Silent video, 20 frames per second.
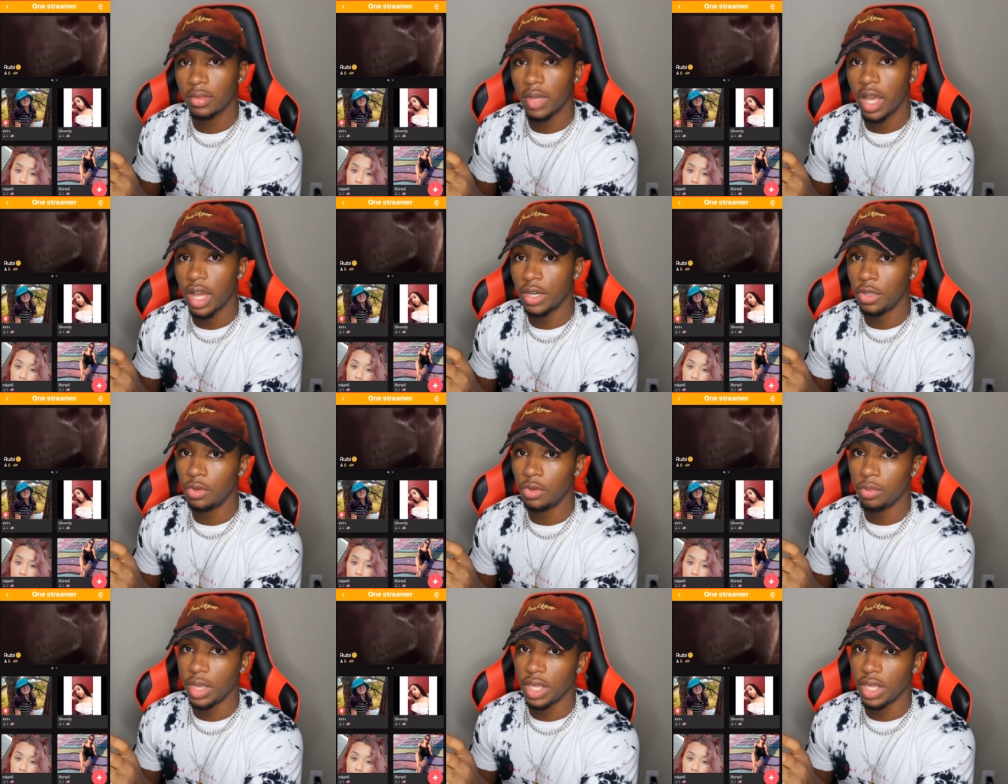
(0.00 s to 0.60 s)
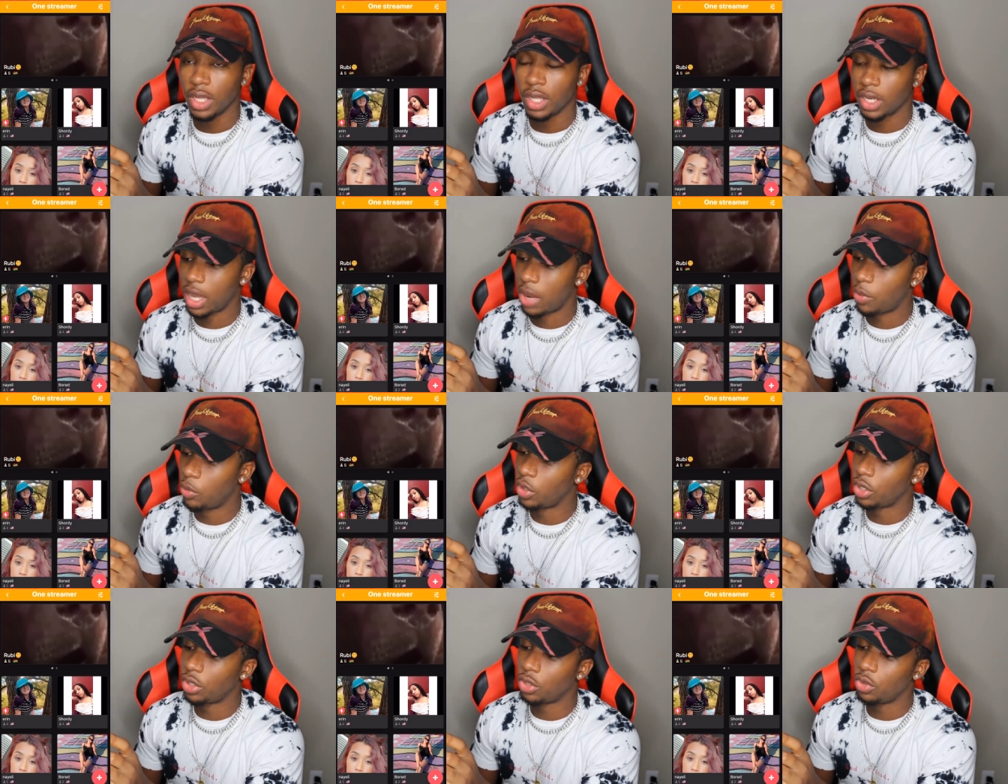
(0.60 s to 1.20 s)
I do mean it.
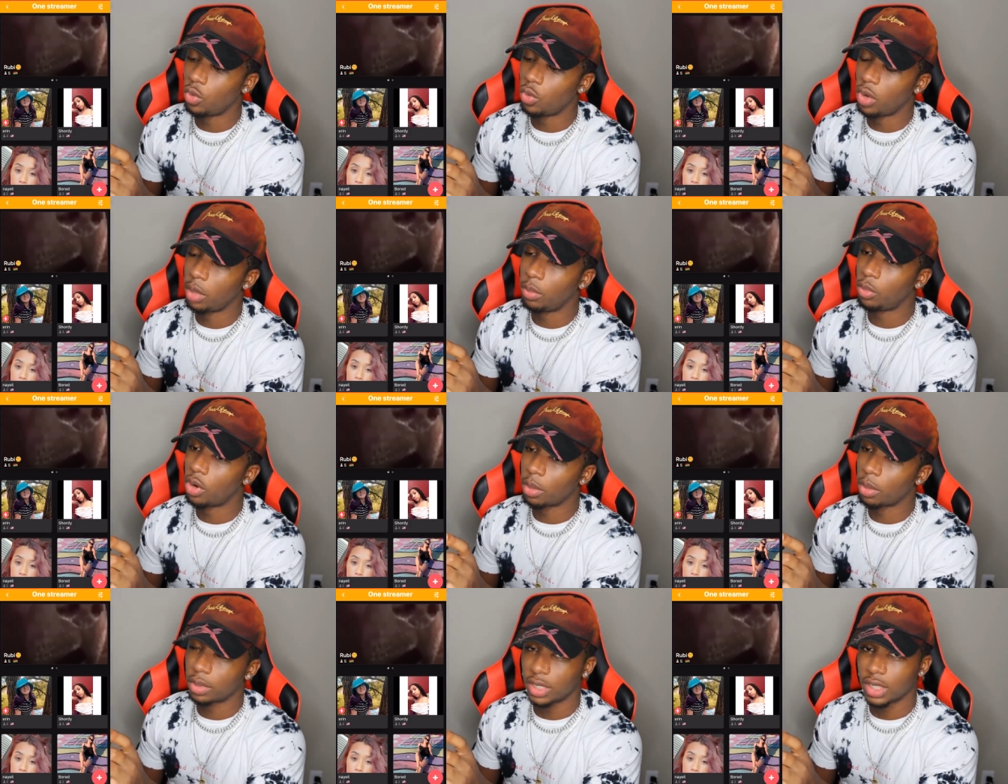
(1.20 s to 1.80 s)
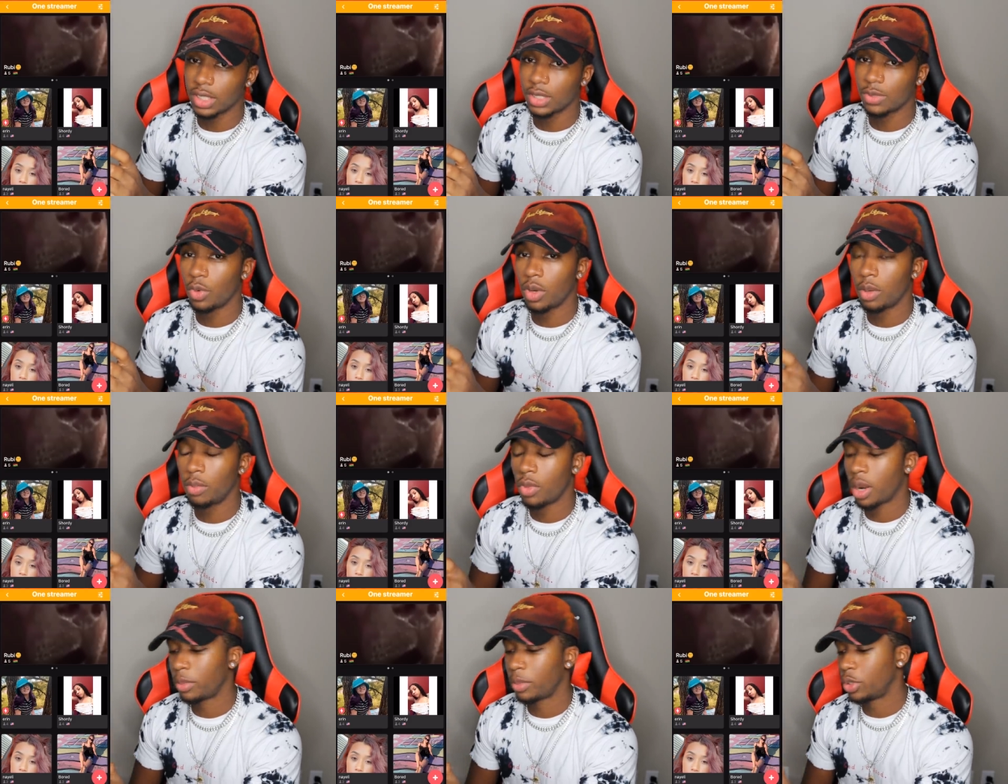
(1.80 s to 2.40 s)
I'm gonna do one more, but this
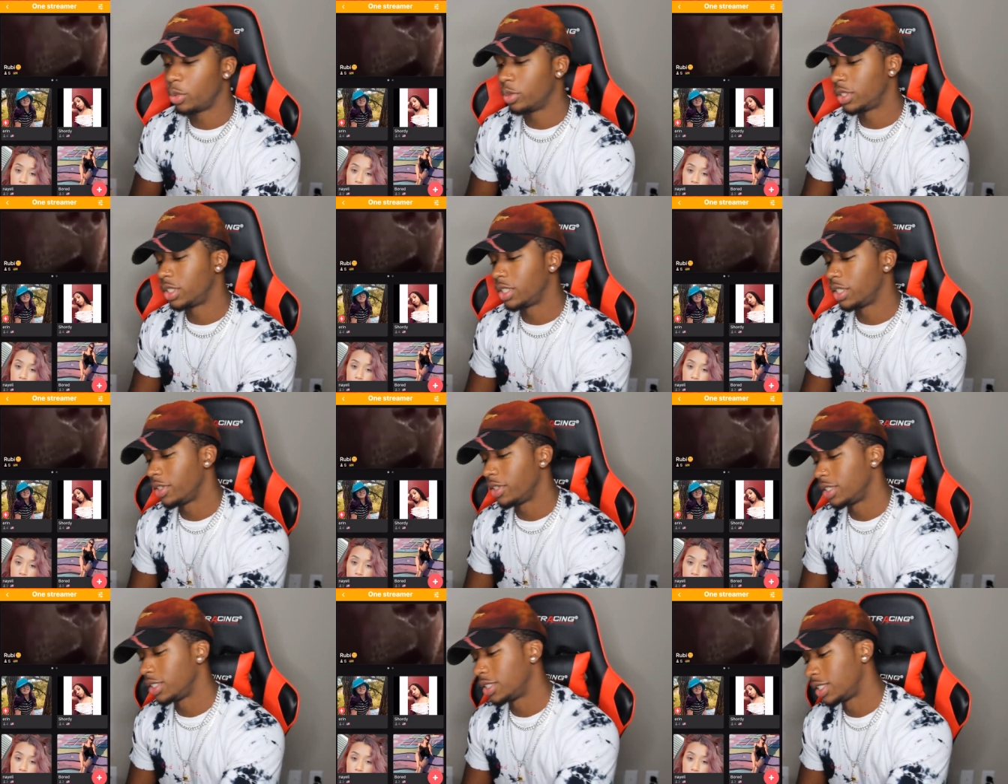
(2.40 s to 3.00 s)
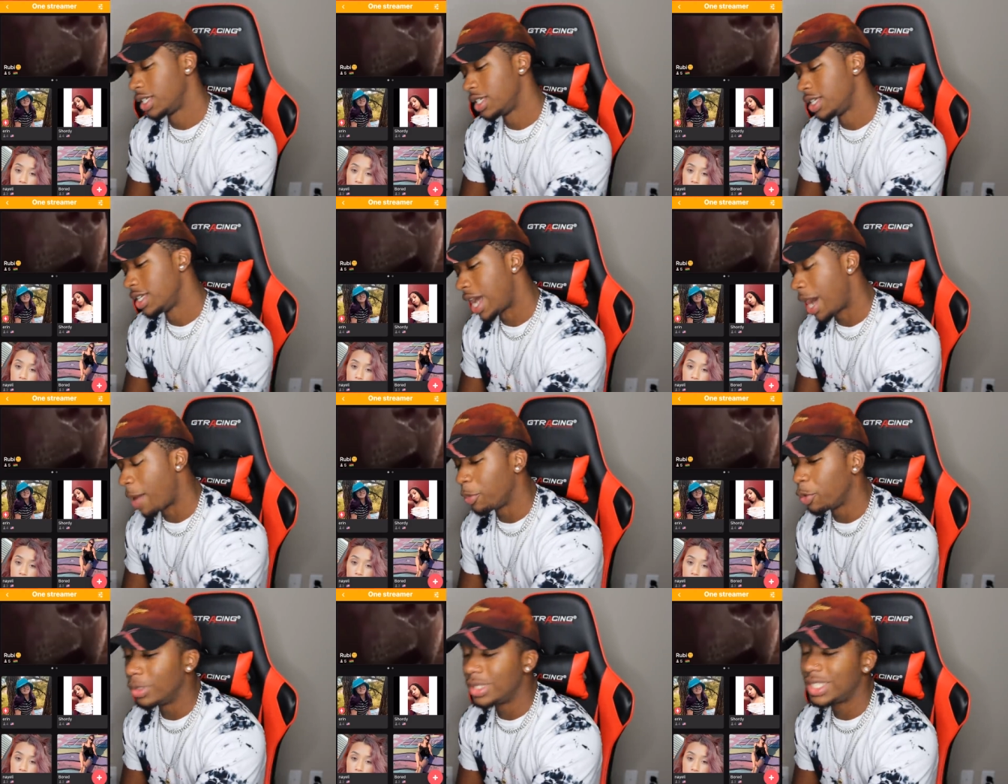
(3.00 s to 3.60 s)
one more I'm gonna do a serious.
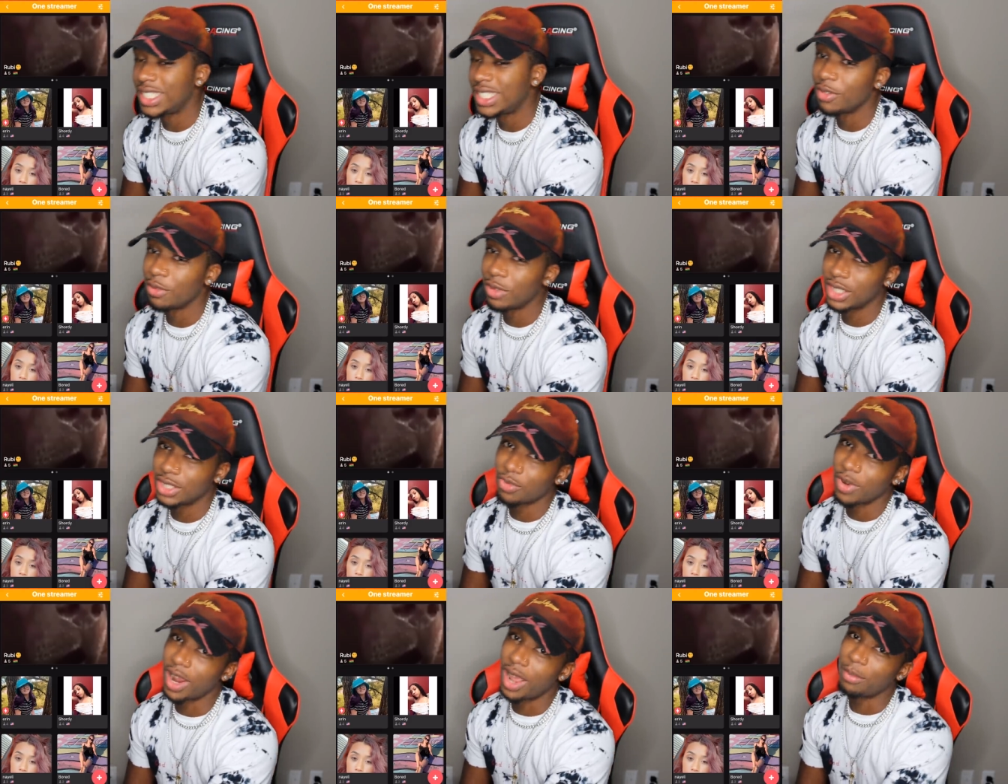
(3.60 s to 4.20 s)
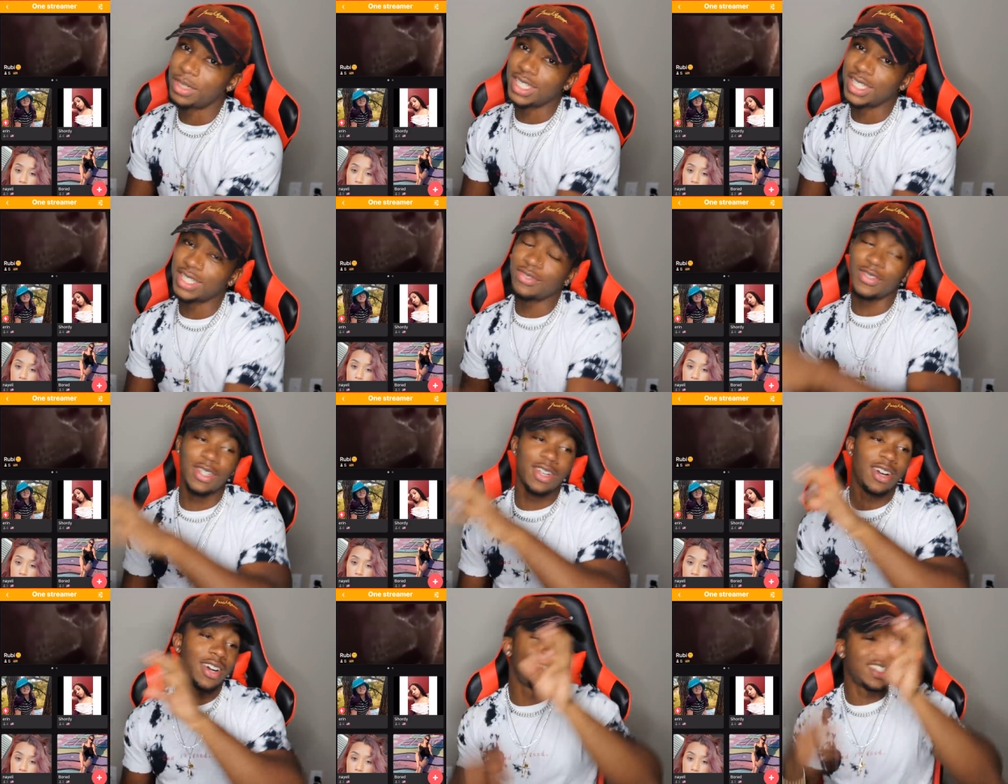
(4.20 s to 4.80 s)
I'm gonna do a serious rap just
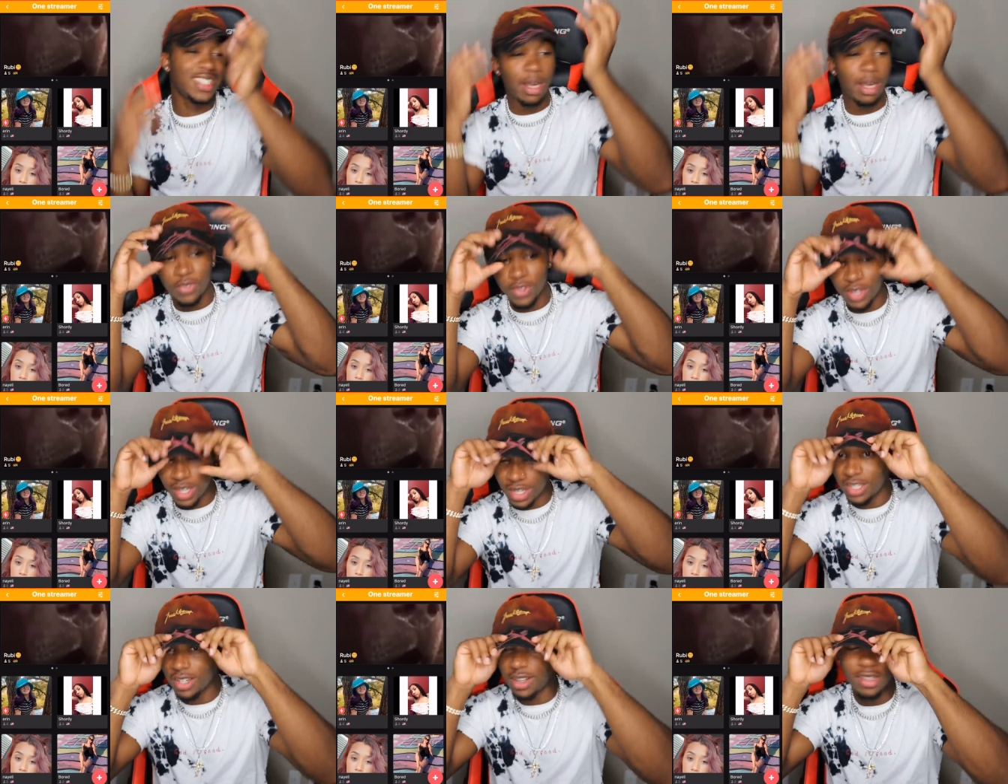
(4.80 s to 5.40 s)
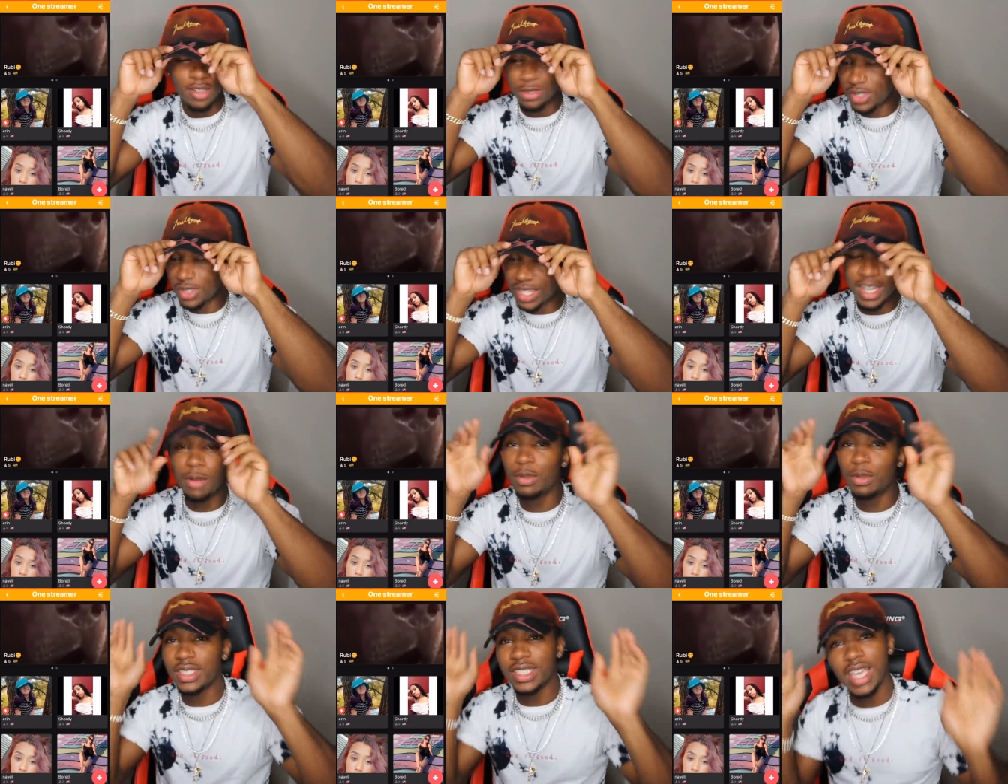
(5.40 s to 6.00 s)
for y'all, cause I feel like y'all gonna think
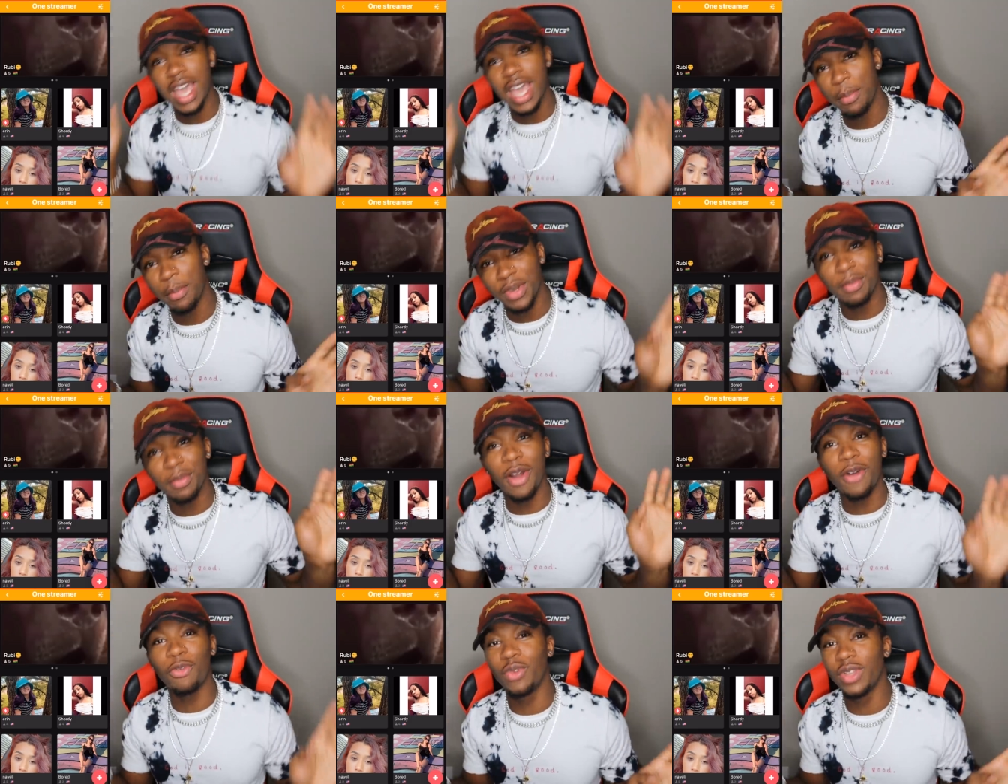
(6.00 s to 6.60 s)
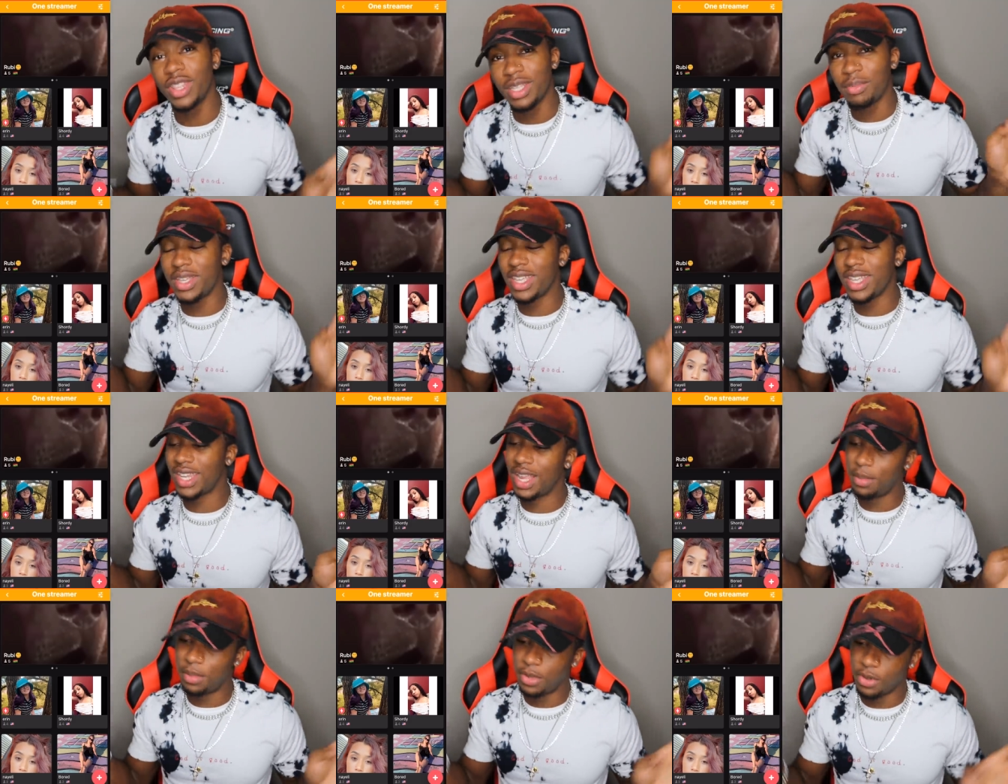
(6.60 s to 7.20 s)
I was capping about really
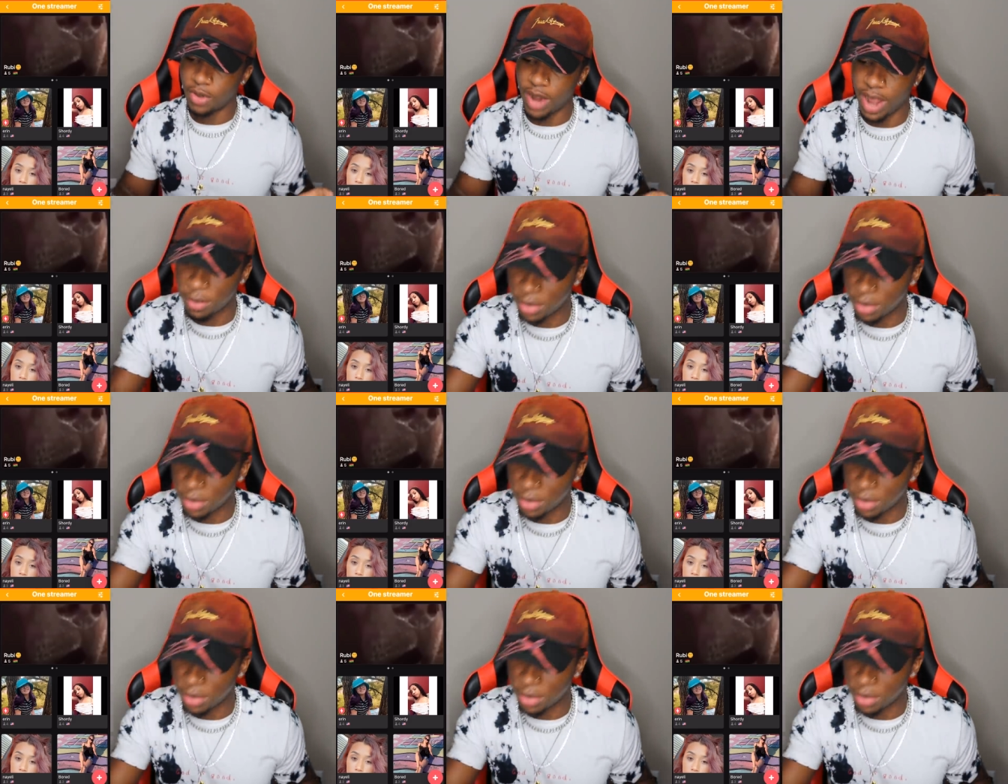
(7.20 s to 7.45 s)
being able to rap.